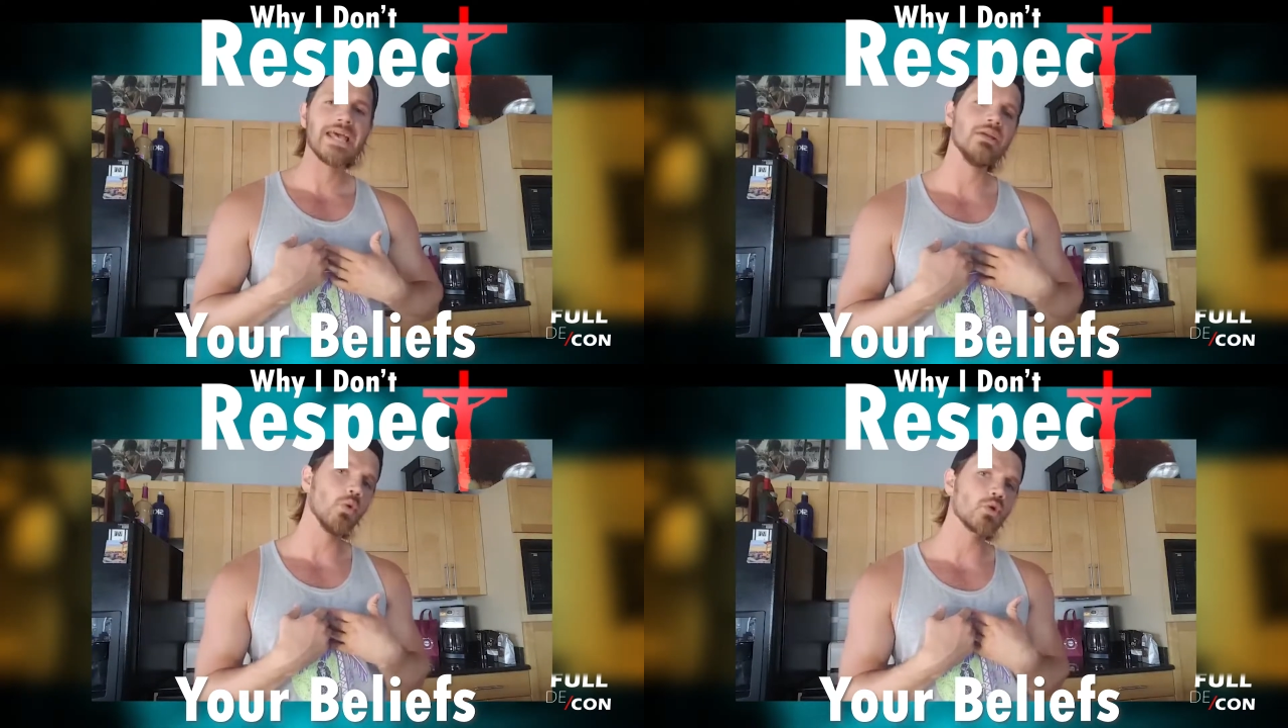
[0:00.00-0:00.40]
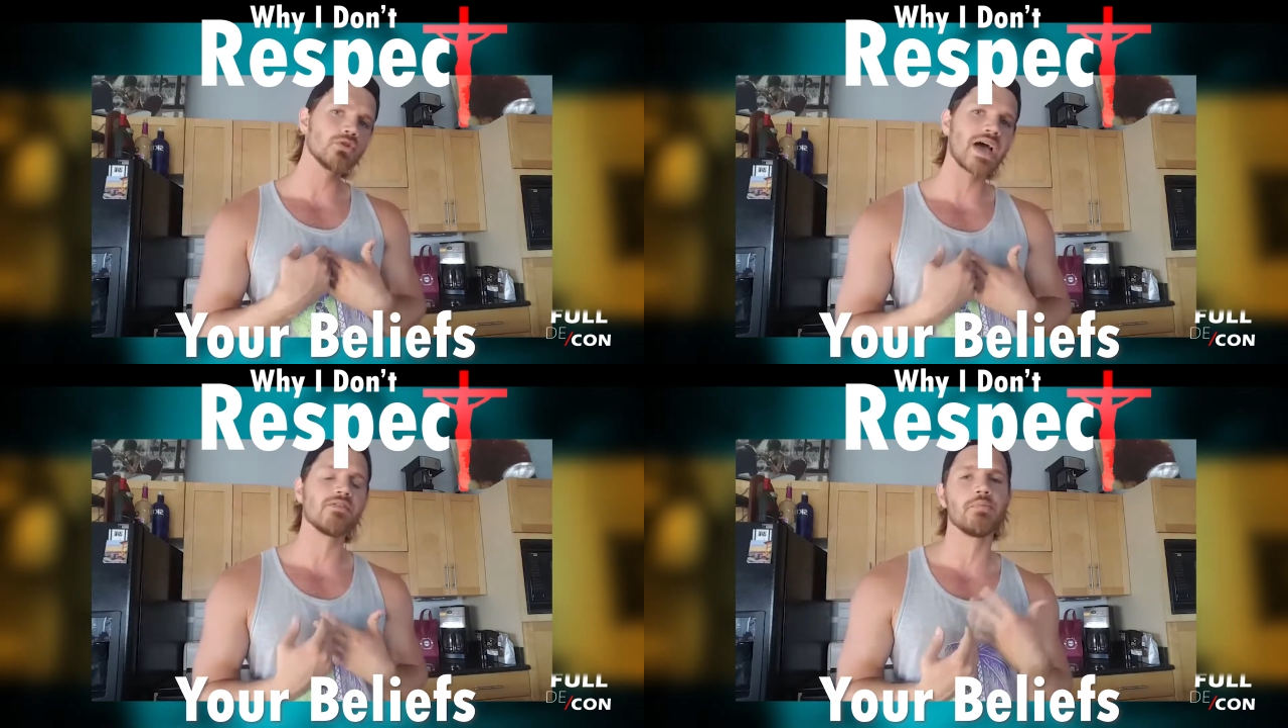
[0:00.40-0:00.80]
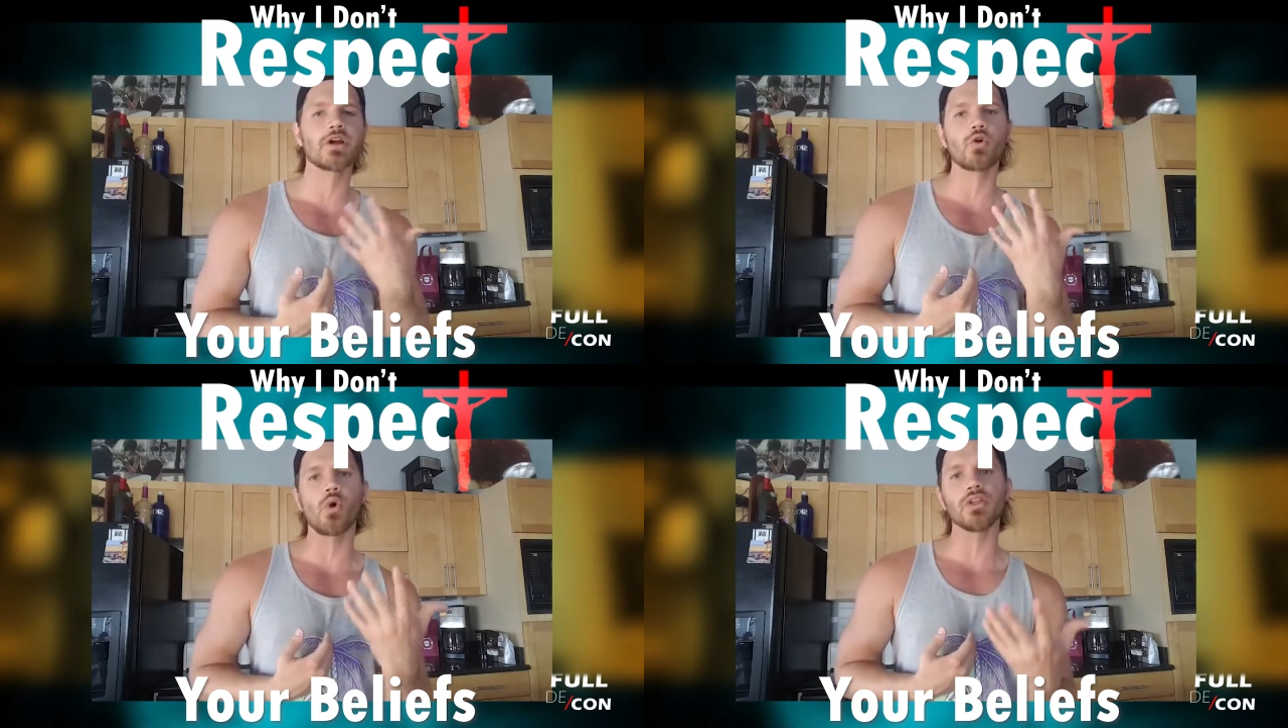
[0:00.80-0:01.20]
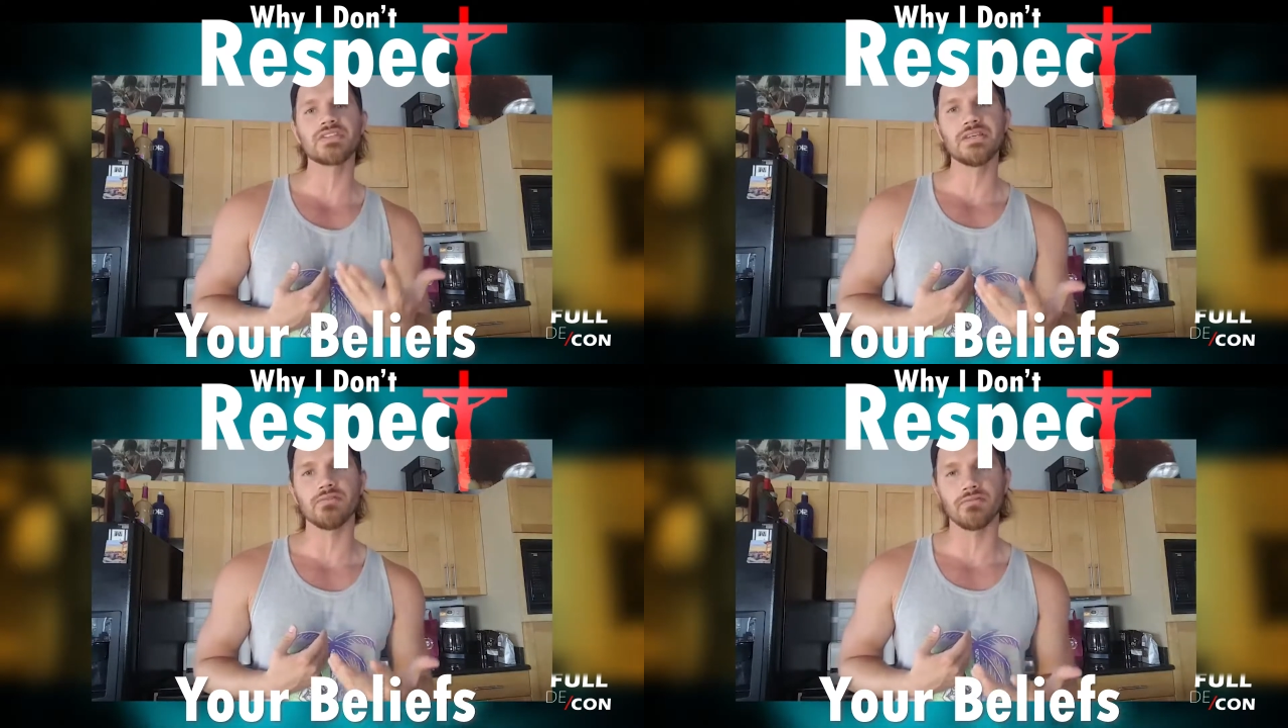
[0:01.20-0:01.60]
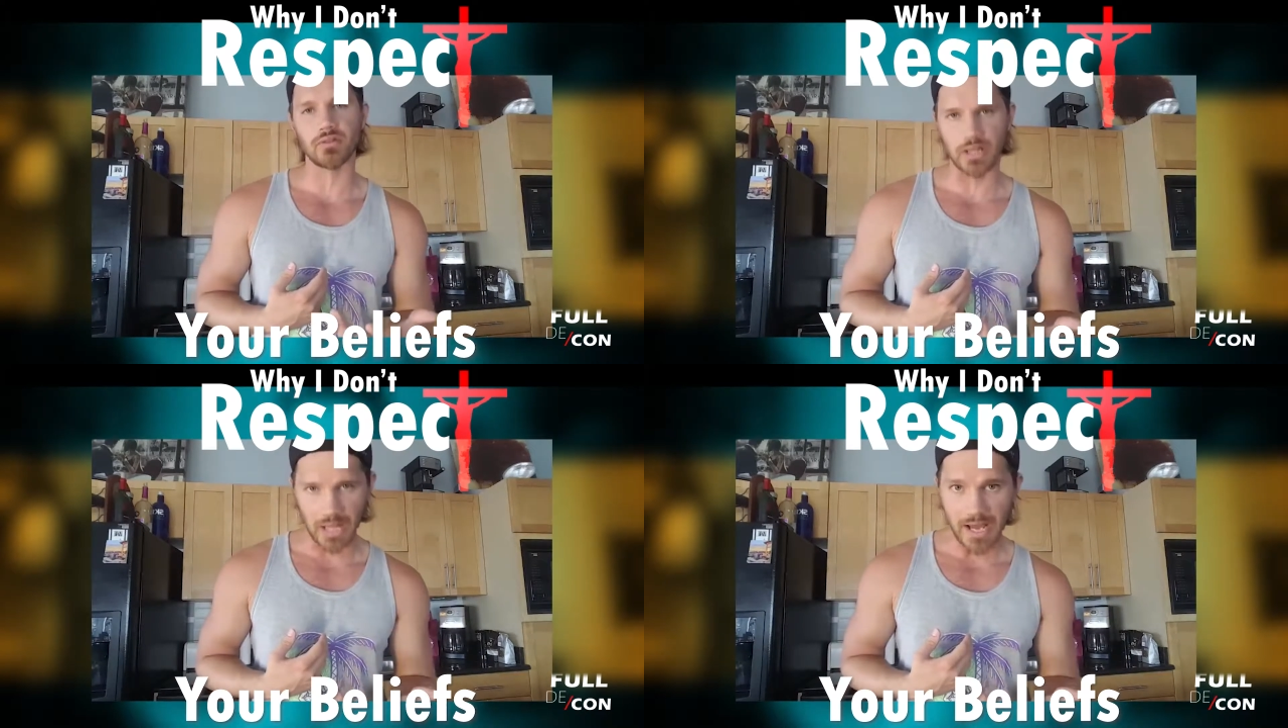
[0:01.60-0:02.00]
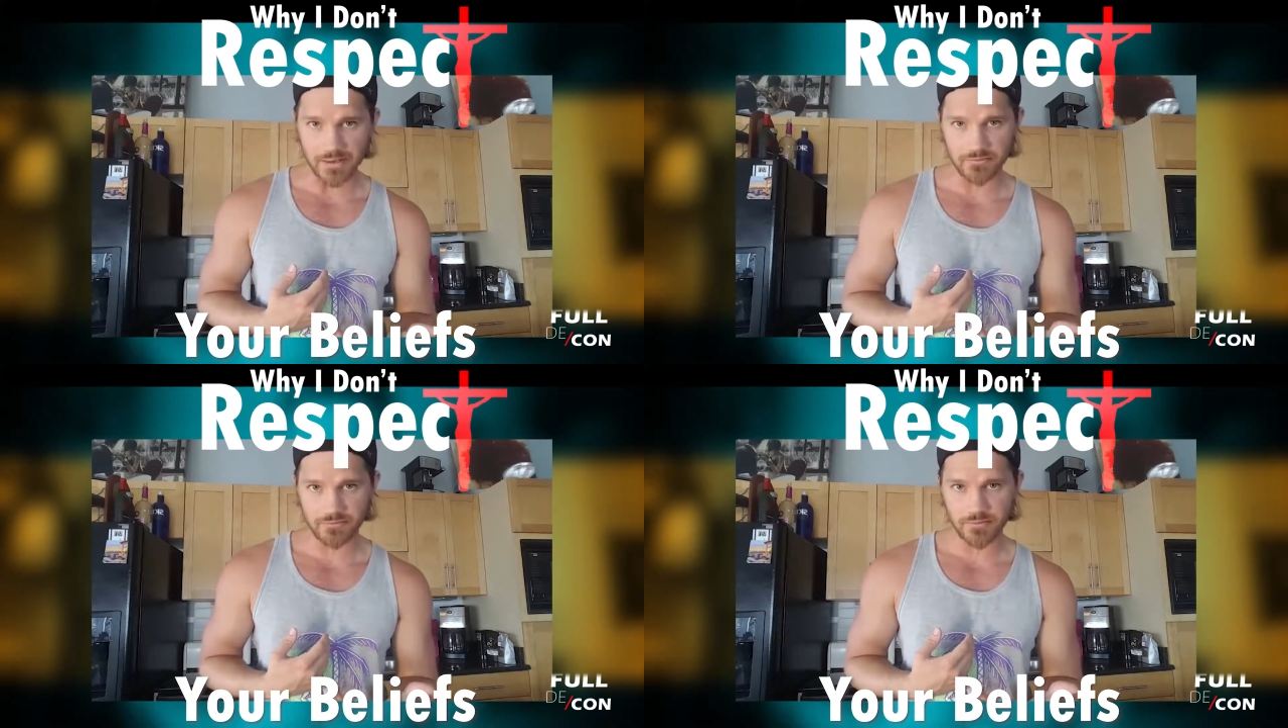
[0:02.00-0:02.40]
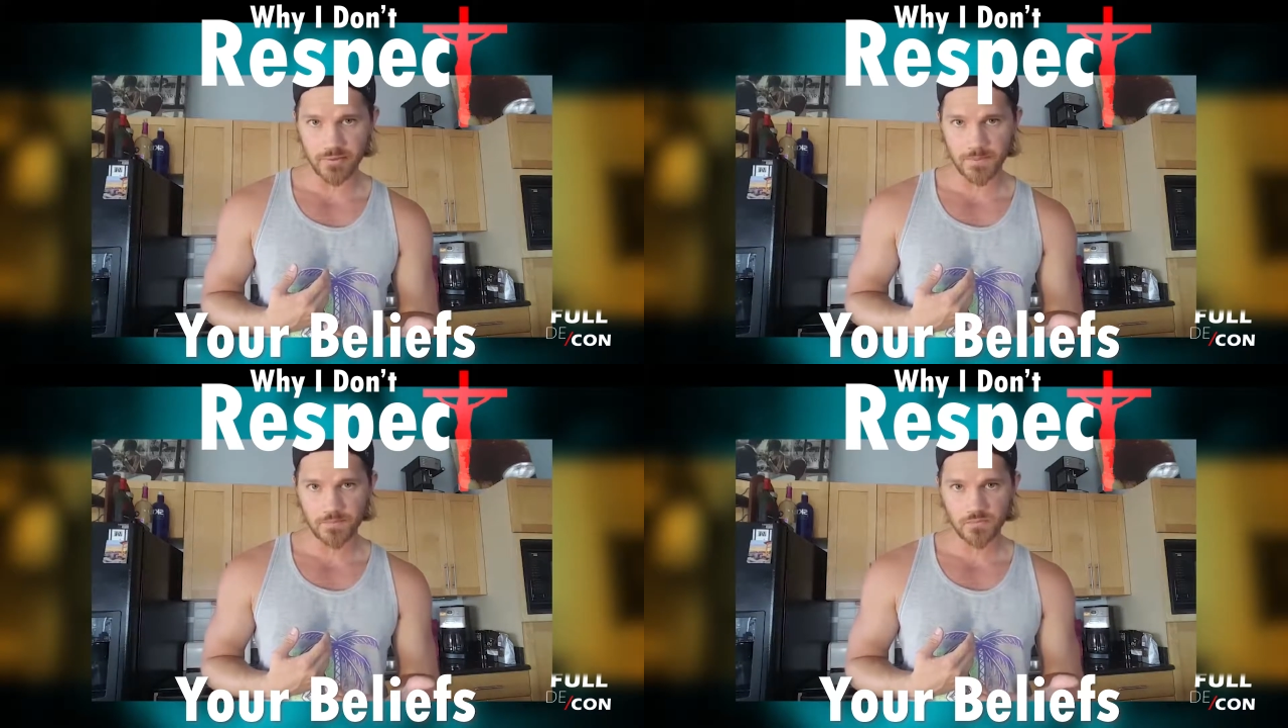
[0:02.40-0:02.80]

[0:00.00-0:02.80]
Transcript: in order to have a better quality of life,